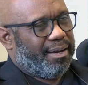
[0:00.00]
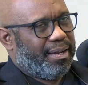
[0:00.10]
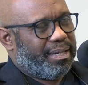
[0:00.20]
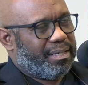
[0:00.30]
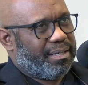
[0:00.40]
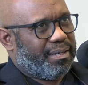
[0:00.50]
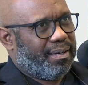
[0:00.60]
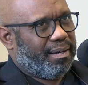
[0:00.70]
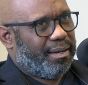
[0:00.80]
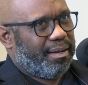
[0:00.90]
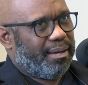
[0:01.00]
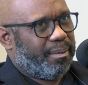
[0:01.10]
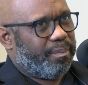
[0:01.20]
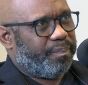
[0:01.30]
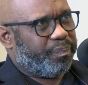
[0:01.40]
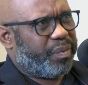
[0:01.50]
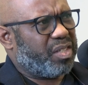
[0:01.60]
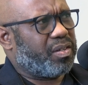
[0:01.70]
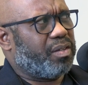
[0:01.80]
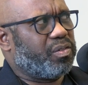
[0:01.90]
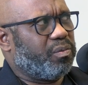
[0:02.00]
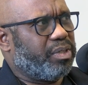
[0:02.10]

And this also